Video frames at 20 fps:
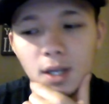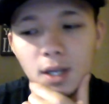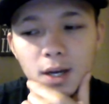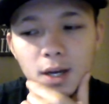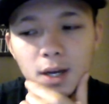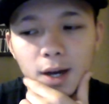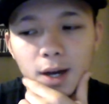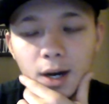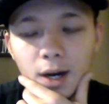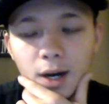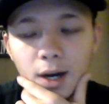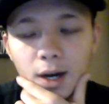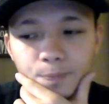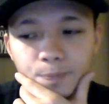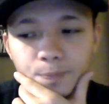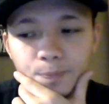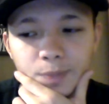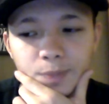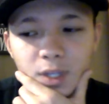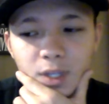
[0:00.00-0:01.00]

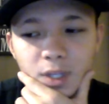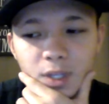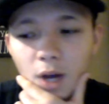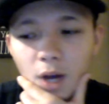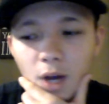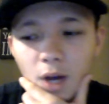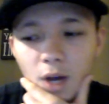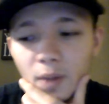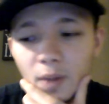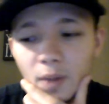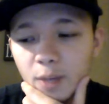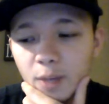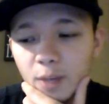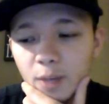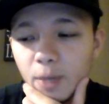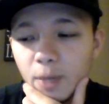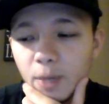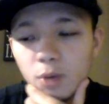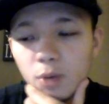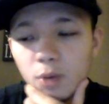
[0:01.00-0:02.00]
Unlike
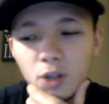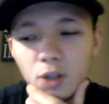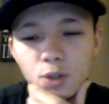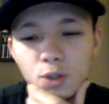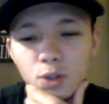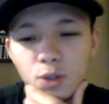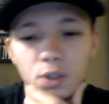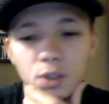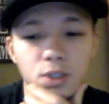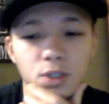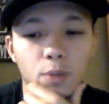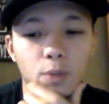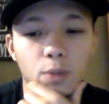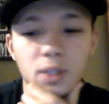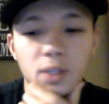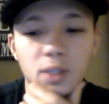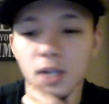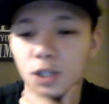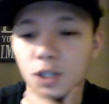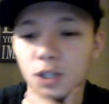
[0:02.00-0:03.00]
baseball, there's only so many
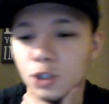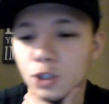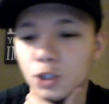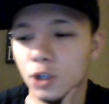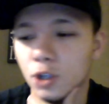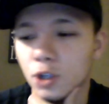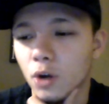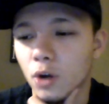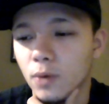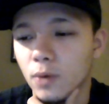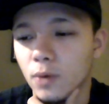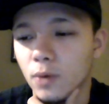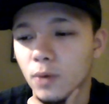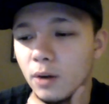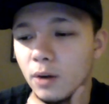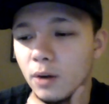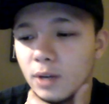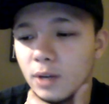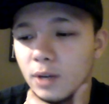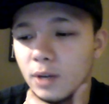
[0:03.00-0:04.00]
touches to go
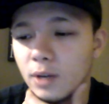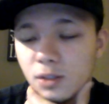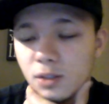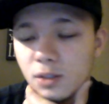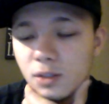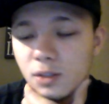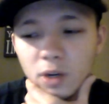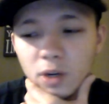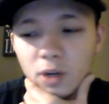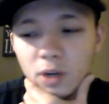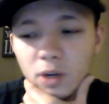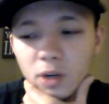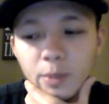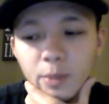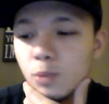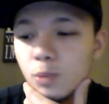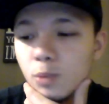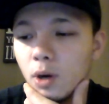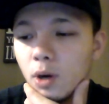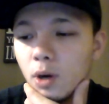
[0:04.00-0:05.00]
around, as where
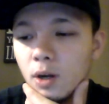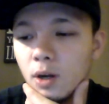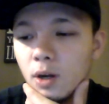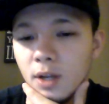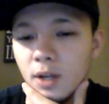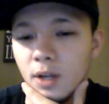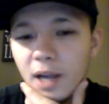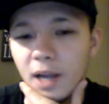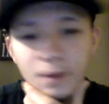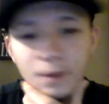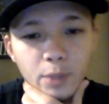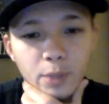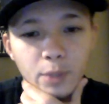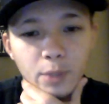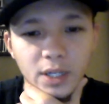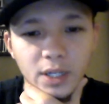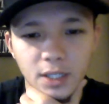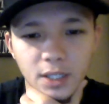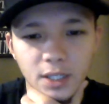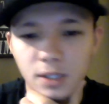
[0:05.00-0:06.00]
baseball,
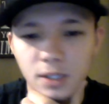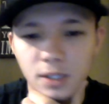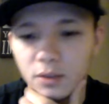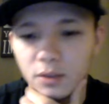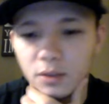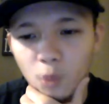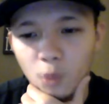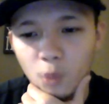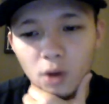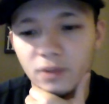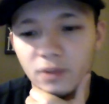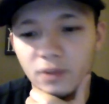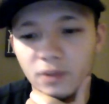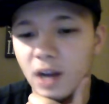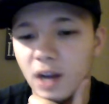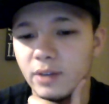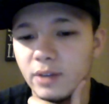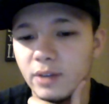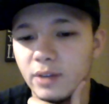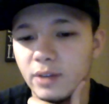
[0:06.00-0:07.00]
everybody gets their 4 or
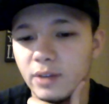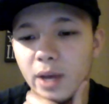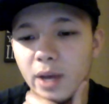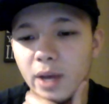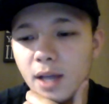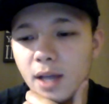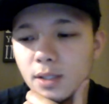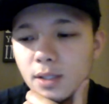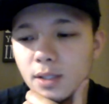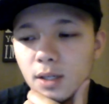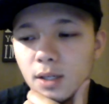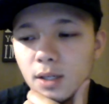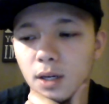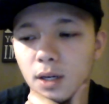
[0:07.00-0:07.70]
5 at-bats.